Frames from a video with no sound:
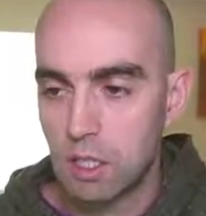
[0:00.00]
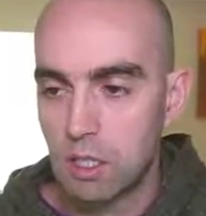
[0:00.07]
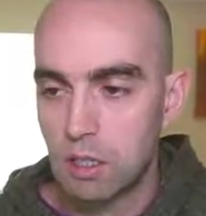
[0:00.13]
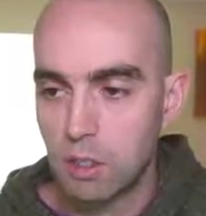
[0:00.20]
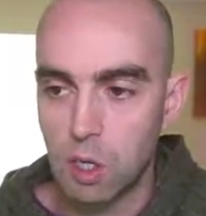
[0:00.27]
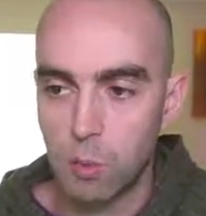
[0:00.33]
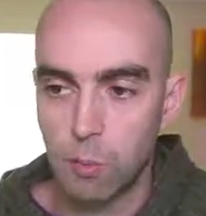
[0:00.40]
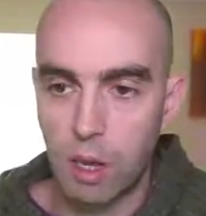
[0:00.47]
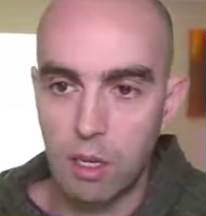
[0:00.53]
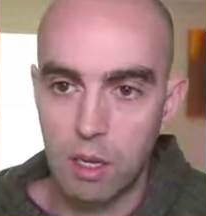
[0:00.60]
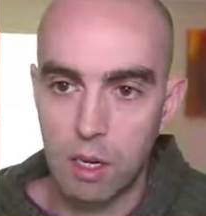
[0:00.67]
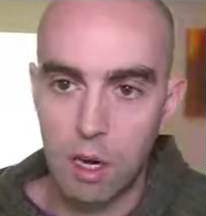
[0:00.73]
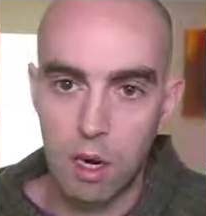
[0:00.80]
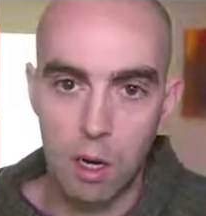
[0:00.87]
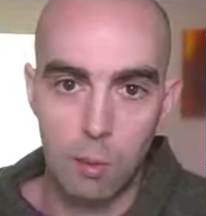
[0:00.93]
So make the
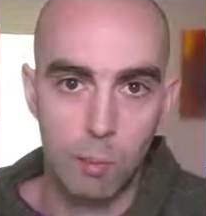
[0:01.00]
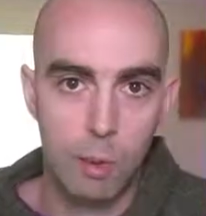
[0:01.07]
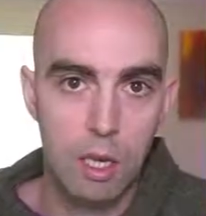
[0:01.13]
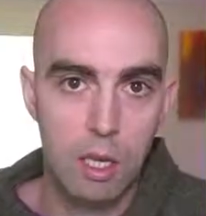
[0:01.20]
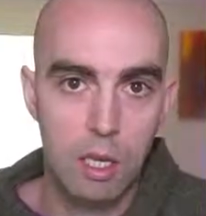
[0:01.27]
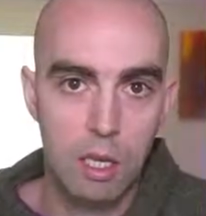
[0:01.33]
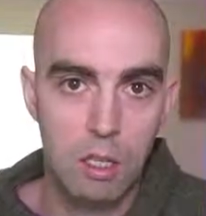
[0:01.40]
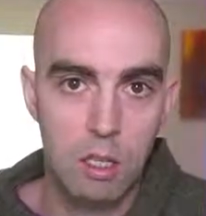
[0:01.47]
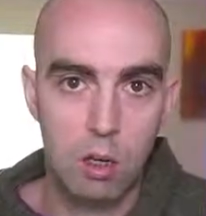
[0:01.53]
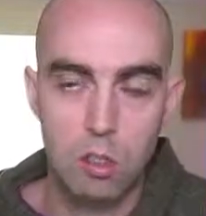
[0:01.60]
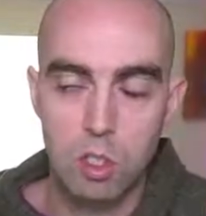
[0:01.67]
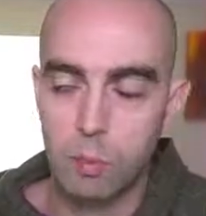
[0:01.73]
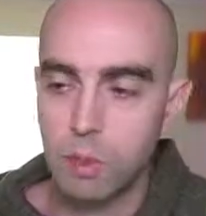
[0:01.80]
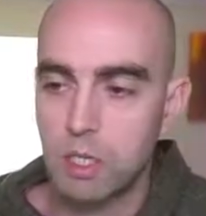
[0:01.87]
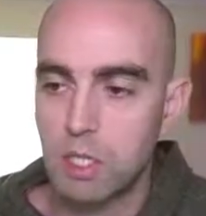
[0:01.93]
car big,
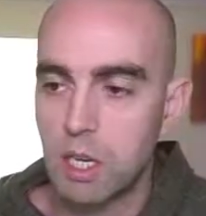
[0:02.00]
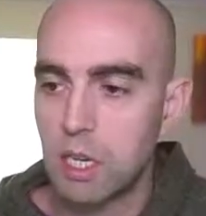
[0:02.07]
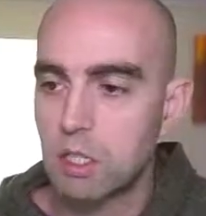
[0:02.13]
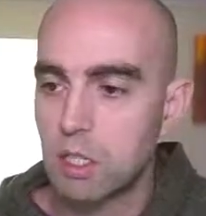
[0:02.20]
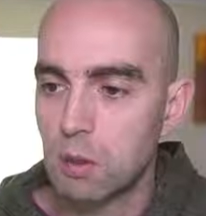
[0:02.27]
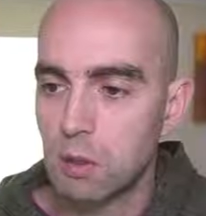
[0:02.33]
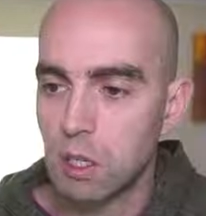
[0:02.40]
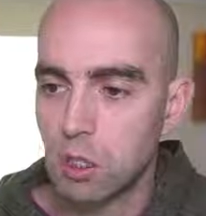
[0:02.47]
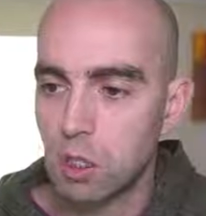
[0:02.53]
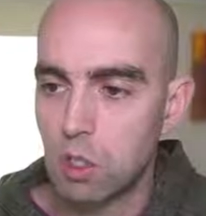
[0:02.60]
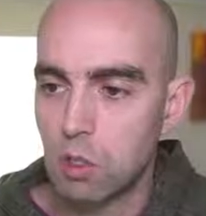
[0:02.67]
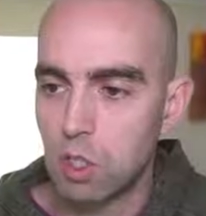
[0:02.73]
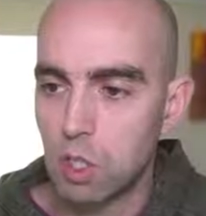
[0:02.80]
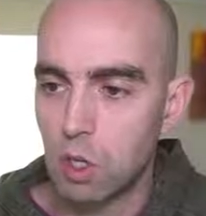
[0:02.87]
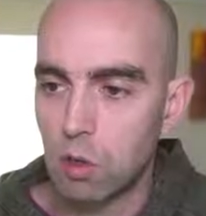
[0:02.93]
100%. So you can choose
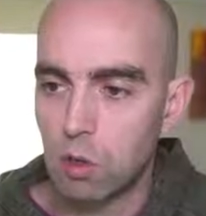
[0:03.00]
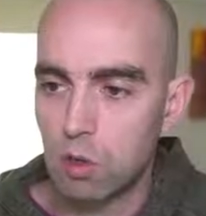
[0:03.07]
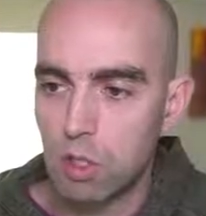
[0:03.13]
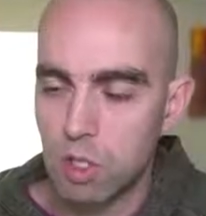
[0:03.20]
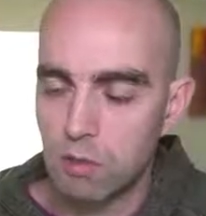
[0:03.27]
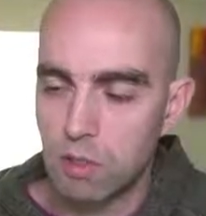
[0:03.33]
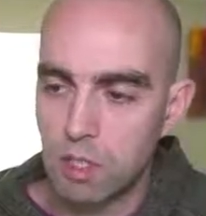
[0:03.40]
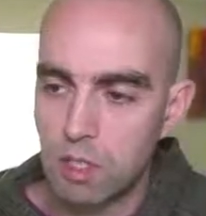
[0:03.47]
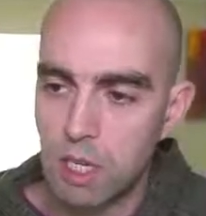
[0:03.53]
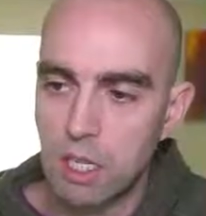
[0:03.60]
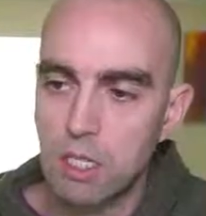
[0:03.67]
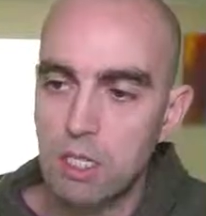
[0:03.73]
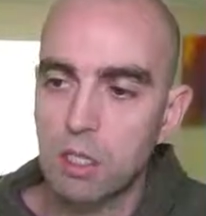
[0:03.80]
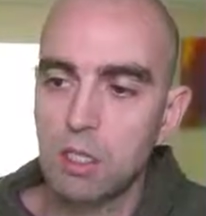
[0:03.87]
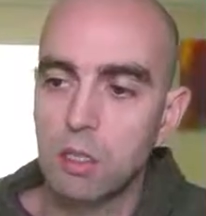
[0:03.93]
the orange of the
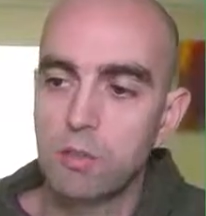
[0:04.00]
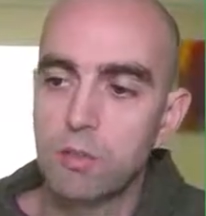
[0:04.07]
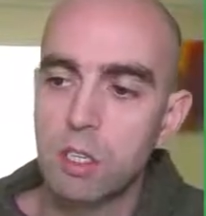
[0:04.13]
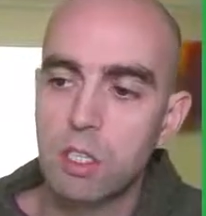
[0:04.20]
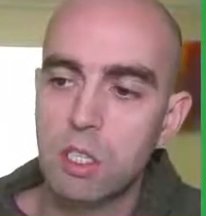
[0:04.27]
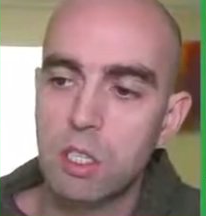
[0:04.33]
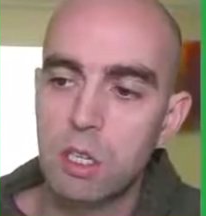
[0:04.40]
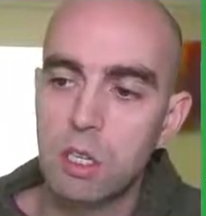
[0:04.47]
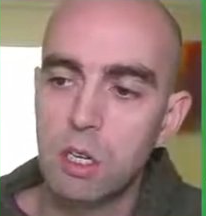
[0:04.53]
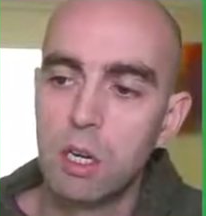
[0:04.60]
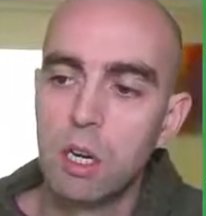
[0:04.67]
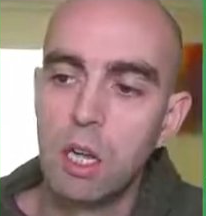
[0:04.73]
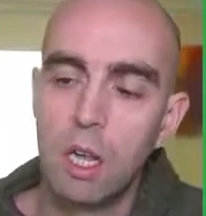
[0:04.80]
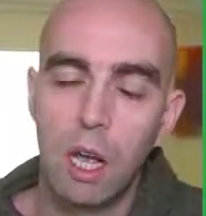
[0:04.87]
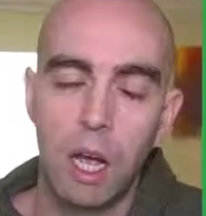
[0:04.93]
sensor in the first color.
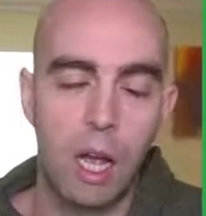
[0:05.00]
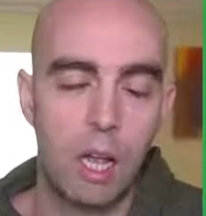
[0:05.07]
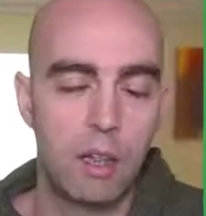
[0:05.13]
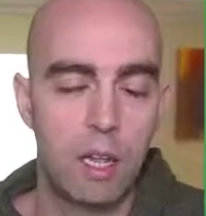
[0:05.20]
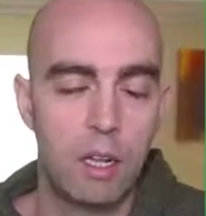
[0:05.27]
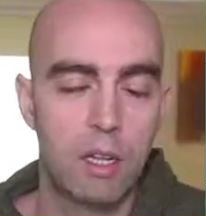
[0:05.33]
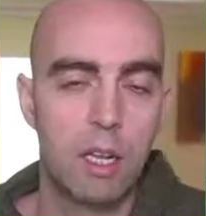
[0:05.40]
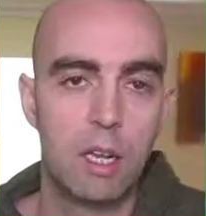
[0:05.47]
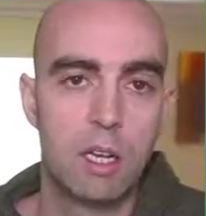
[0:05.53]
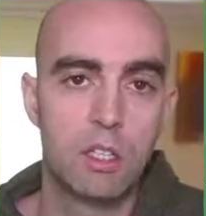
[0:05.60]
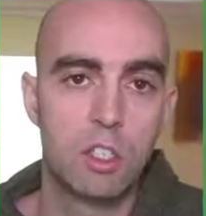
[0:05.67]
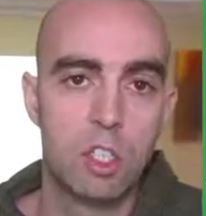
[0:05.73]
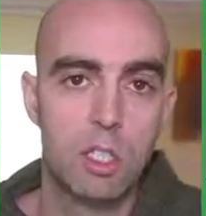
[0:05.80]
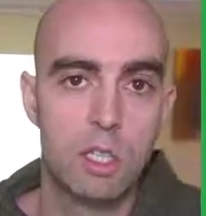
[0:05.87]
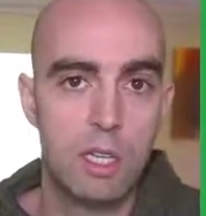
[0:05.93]
And then you can
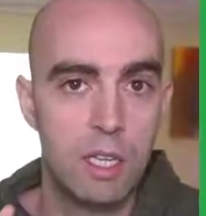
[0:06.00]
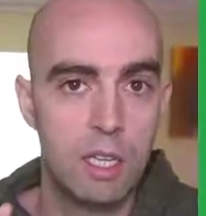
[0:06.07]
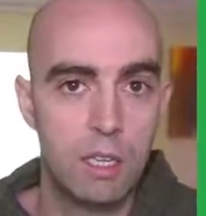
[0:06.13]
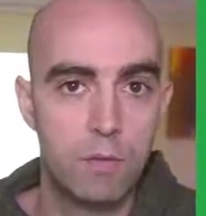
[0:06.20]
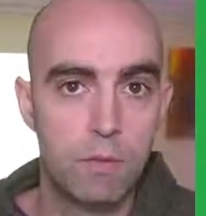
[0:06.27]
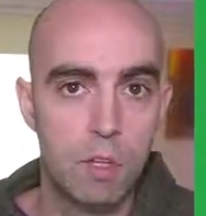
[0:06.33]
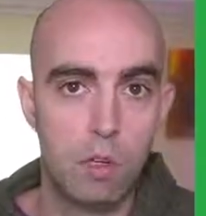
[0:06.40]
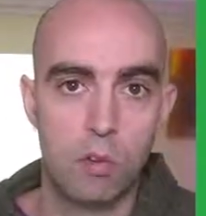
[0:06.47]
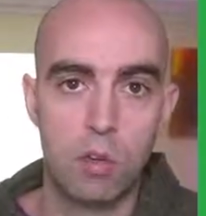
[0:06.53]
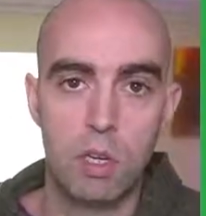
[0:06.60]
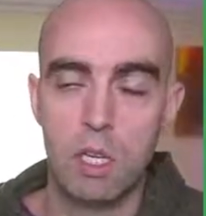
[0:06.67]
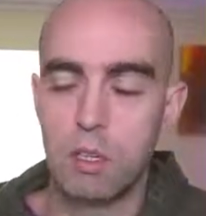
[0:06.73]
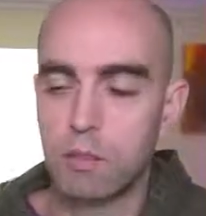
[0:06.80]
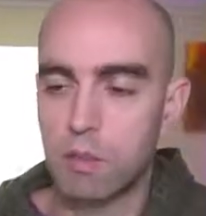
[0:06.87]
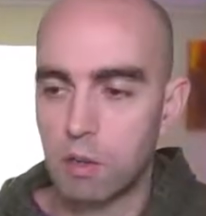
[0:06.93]
just leave the green
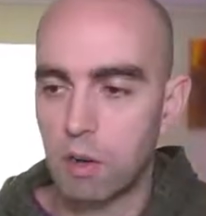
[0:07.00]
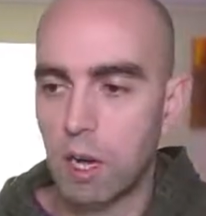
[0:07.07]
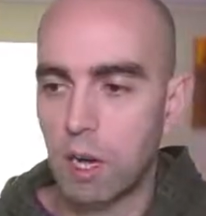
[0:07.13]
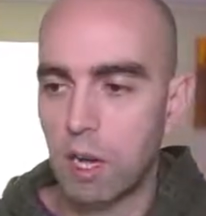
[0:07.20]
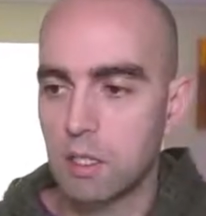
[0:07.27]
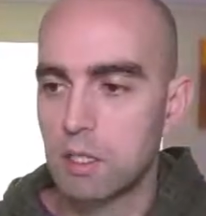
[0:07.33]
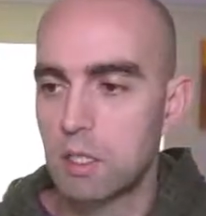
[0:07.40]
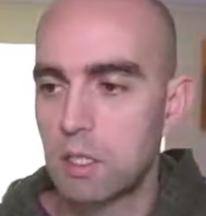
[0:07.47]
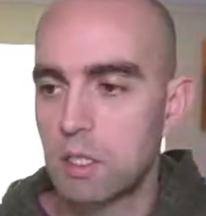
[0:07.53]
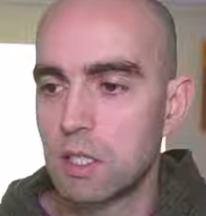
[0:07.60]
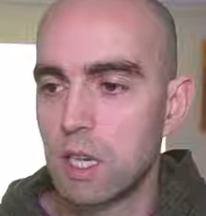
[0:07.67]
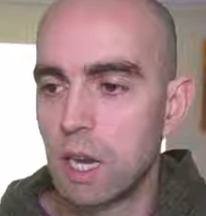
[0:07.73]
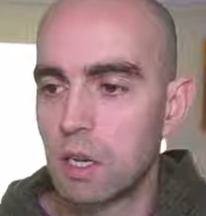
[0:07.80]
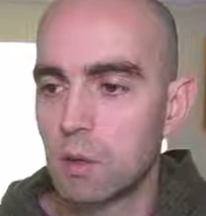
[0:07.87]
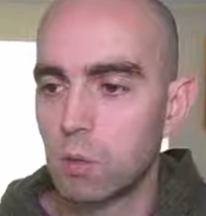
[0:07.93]
of the grass in the
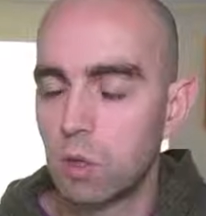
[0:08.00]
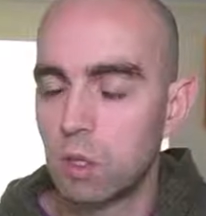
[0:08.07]
second one.